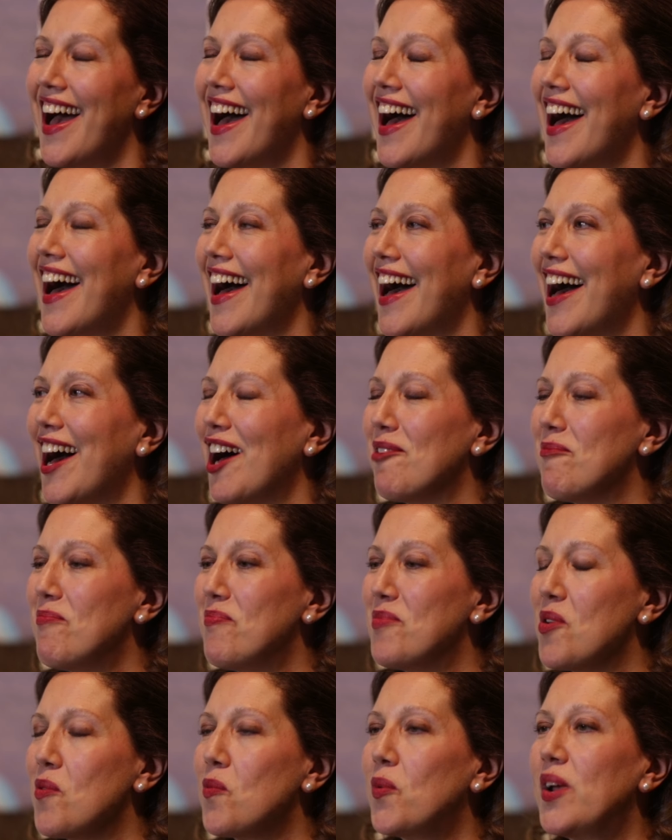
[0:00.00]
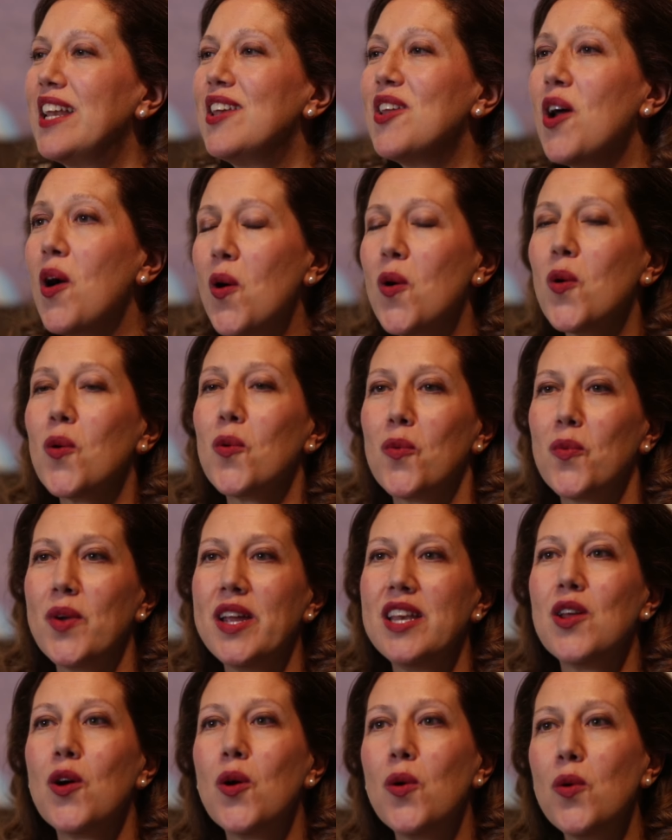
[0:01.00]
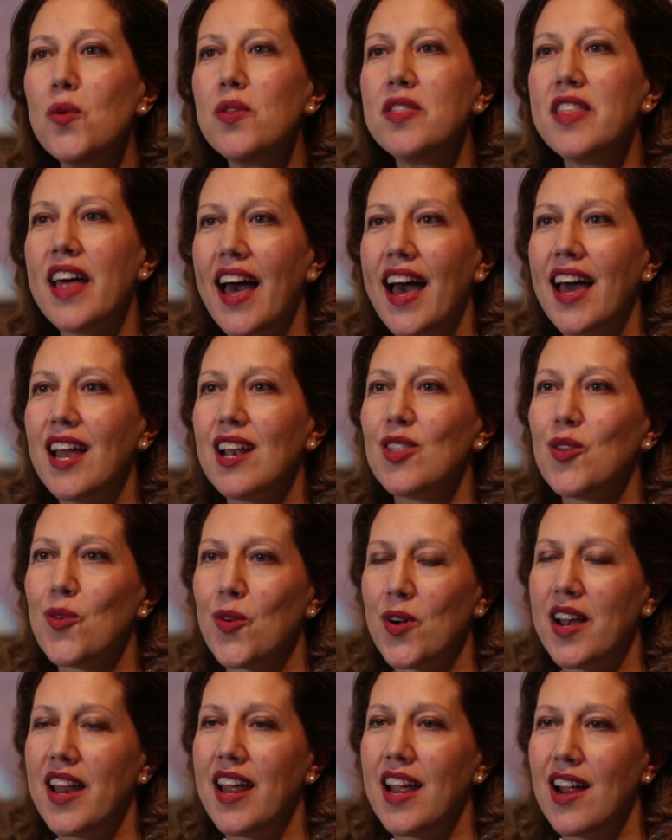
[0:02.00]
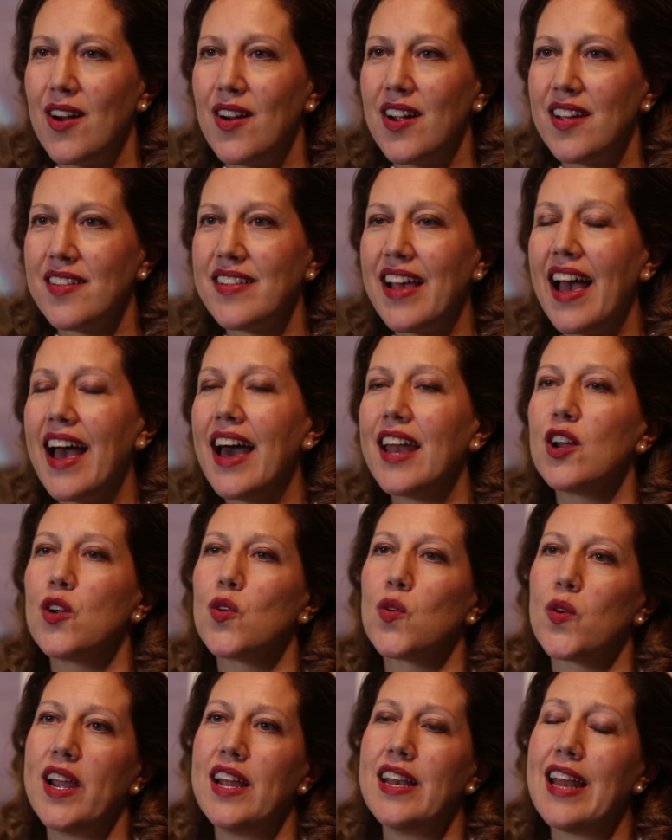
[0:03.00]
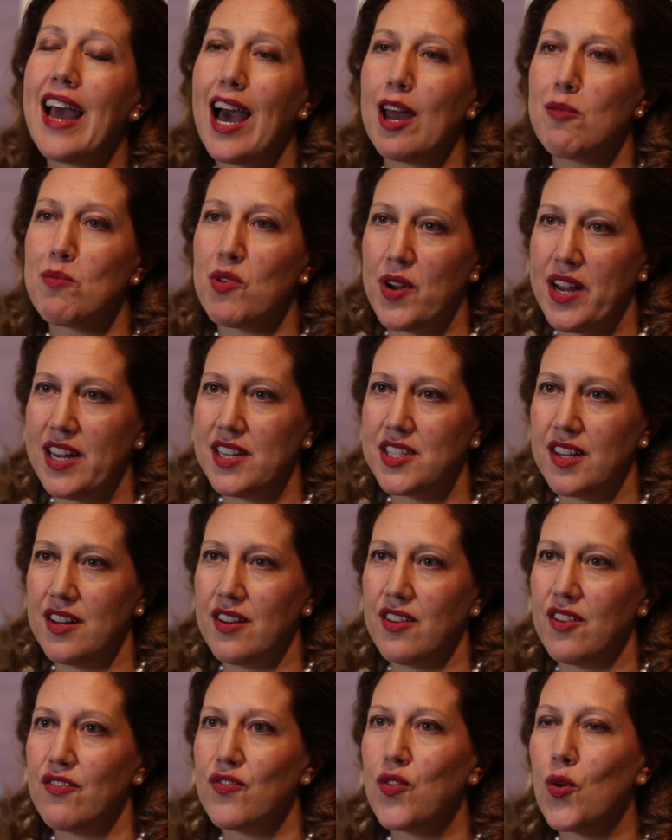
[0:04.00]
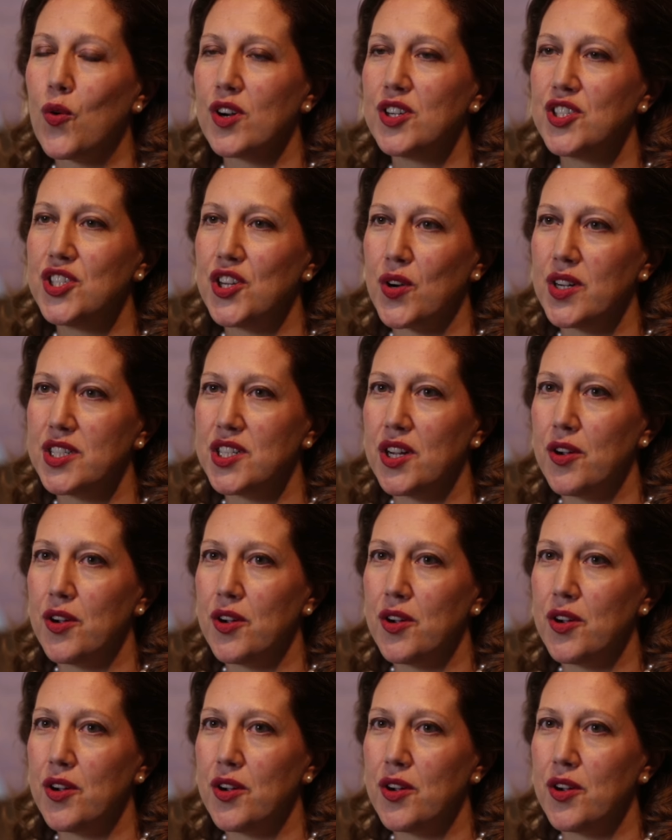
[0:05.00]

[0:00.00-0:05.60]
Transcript: Um, we know, we know that Lawren Harris had a great admiration for Georgia